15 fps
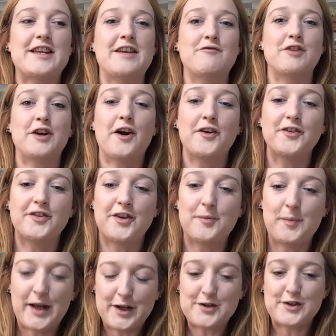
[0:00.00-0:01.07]
in regards to the
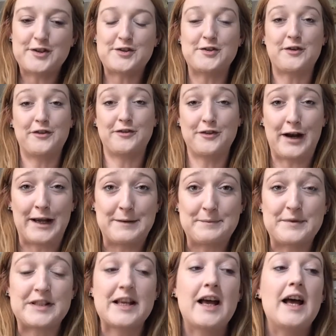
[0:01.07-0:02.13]
pictures, not the
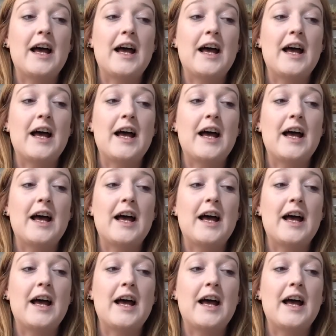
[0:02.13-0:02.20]
frames.